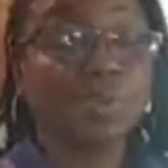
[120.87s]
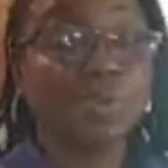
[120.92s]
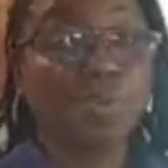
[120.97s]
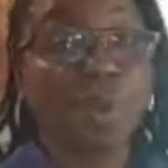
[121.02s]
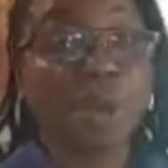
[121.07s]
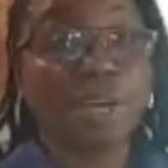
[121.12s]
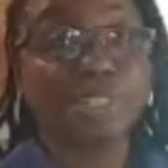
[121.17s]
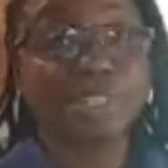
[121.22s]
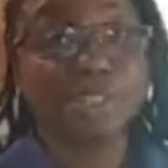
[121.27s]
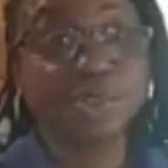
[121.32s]

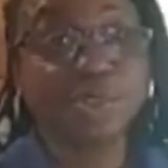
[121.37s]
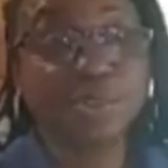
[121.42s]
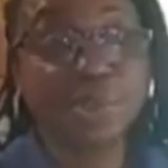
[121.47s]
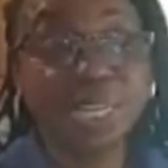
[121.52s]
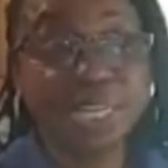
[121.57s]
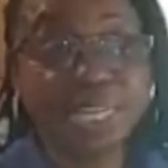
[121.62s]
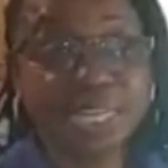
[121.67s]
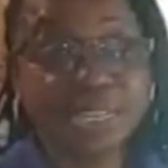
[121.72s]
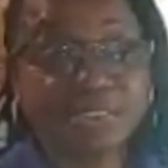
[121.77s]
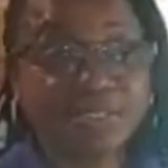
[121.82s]
what do we
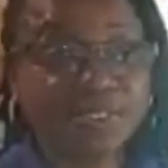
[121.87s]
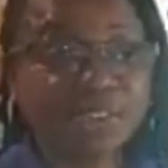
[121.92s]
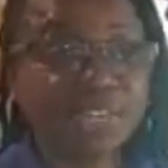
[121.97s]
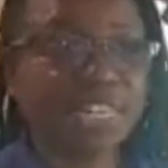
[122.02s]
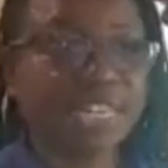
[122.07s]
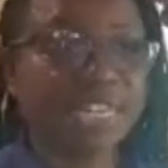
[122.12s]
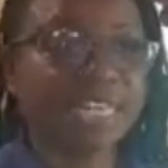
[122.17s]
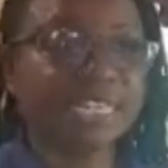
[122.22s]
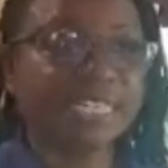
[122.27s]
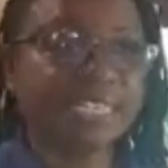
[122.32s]
need for the
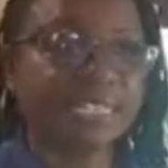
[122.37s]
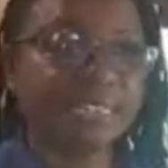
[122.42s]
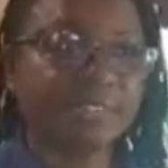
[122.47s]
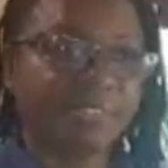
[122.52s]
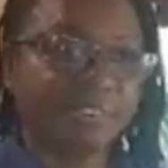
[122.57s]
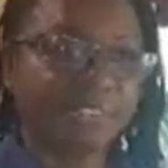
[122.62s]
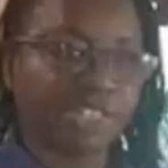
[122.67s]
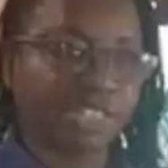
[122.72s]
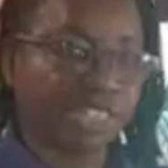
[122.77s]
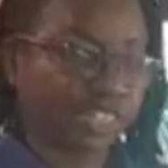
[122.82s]
lentil
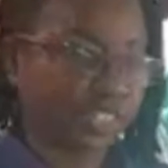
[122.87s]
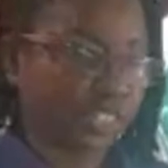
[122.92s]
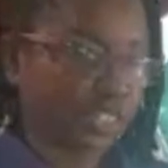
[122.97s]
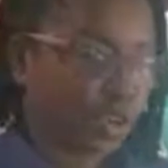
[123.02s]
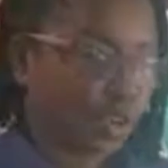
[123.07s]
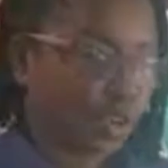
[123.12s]
fritters?